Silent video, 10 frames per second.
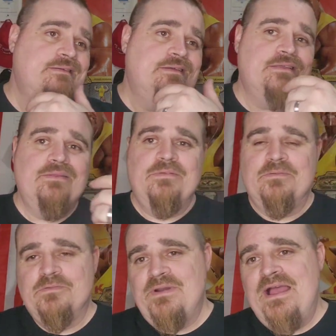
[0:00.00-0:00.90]
Click the
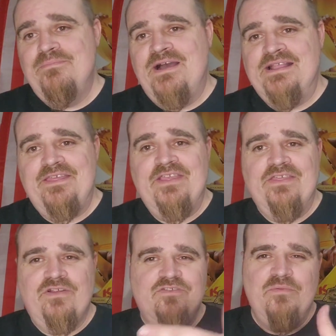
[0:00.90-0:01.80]
subscribe button. I
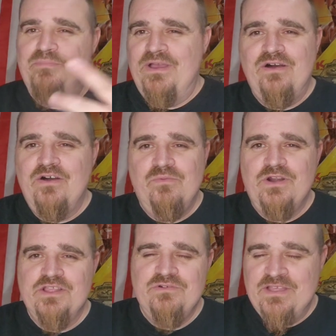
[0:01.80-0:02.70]
think there's a bell
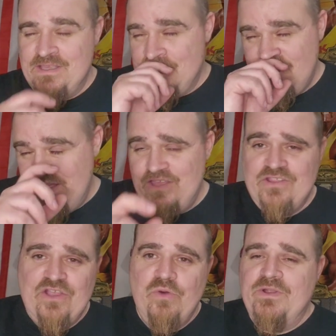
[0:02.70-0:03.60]
where you click it. I'll let
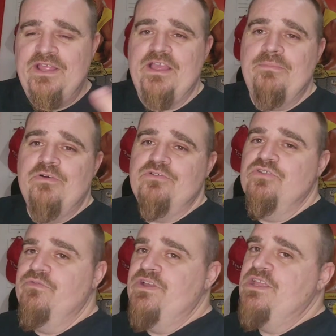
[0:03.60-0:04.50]
you know when I upload
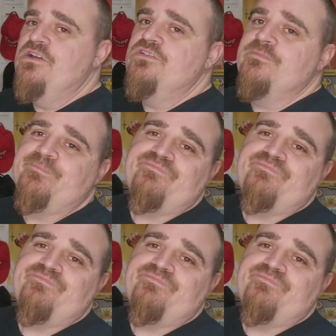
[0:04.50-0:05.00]
new videos.